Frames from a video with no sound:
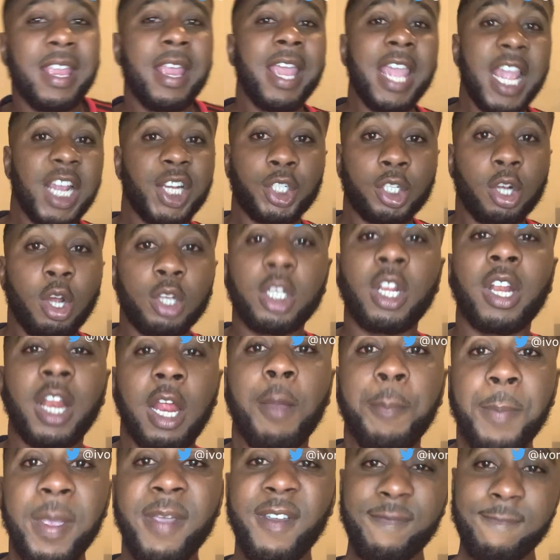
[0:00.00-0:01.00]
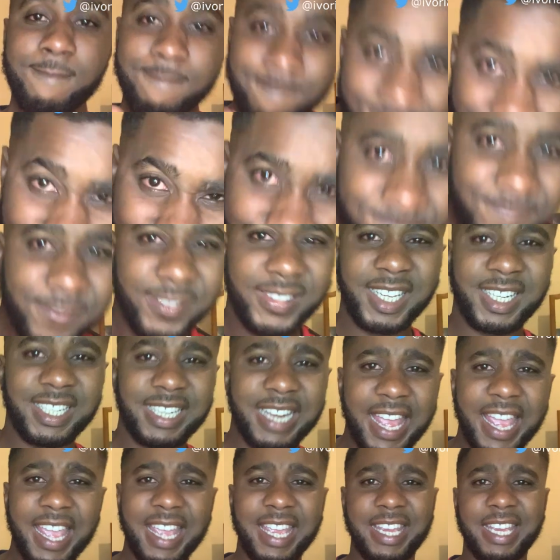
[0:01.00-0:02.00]
He showed you a little bit of oomph
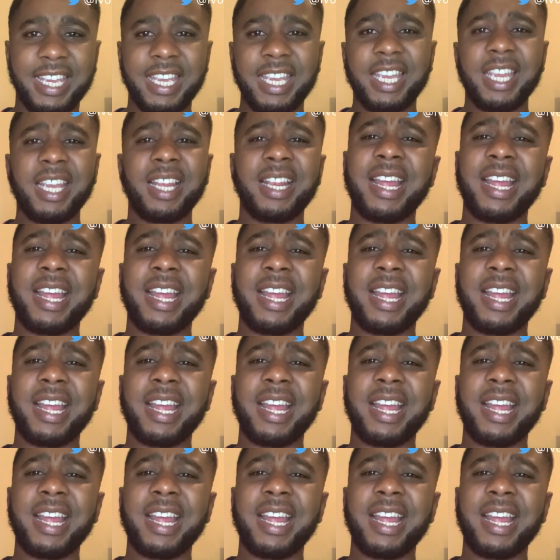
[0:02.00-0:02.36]
today.